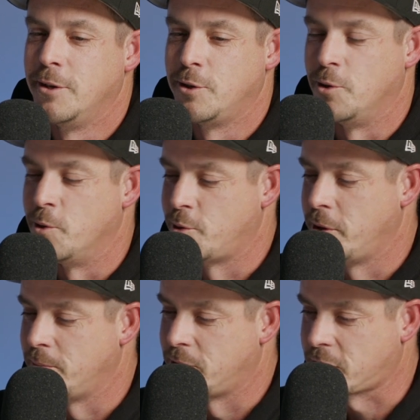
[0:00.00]
Short
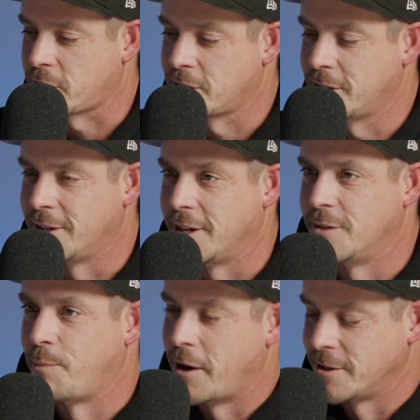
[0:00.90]
trip, and they
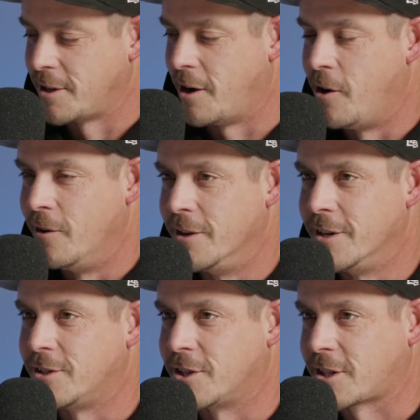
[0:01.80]
yeah, punch the, the hole in
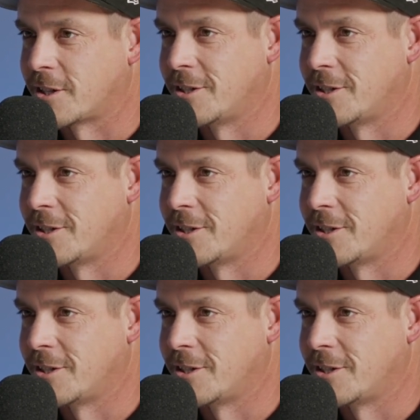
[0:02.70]
it. Trip.